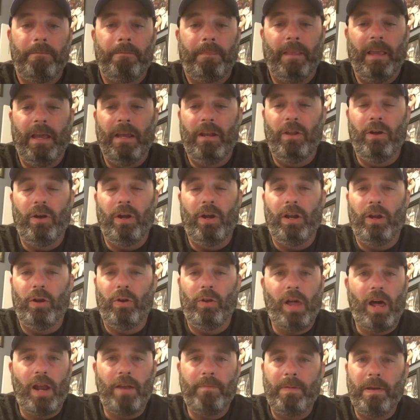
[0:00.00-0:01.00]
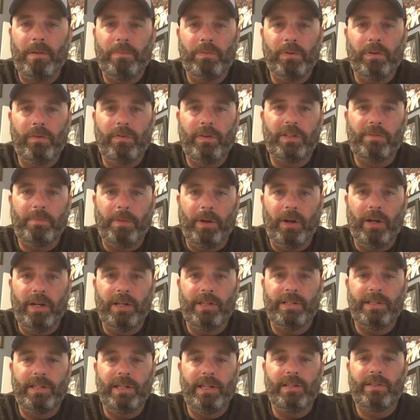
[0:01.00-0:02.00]
And I know a lot of people have
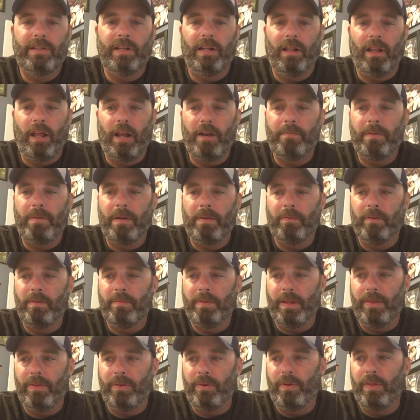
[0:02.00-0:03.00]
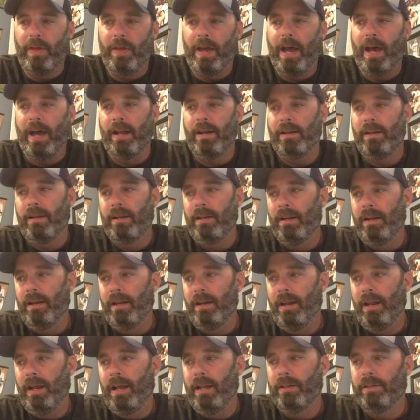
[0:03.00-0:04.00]
experienced this and a lot of people have been through that.
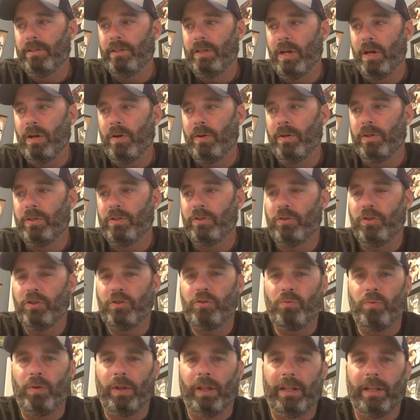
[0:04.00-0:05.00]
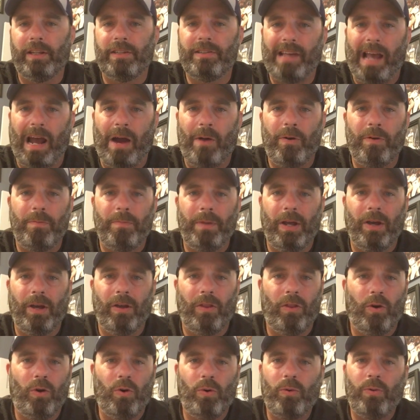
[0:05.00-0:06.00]
And so it's just really soured me
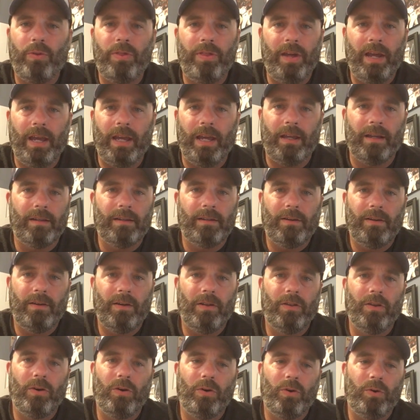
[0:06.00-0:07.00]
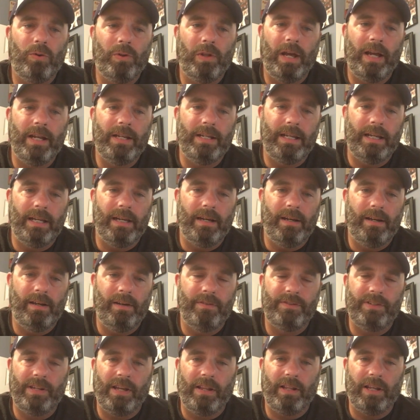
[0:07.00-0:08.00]
on the whole thing on the whole idea
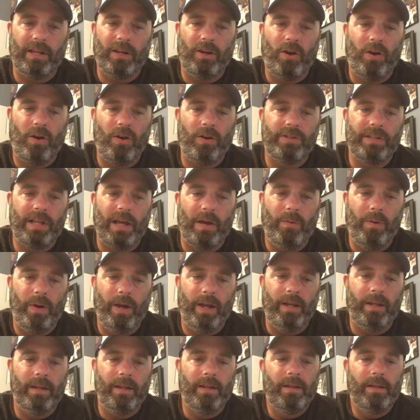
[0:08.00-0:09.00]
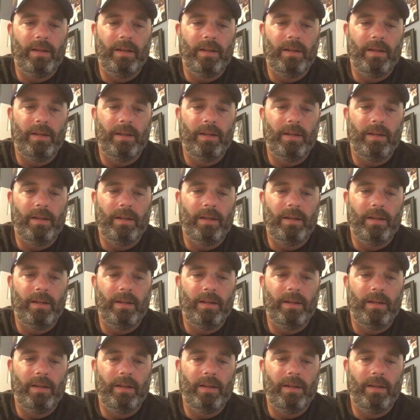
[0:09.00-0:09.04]
of selling cards that way.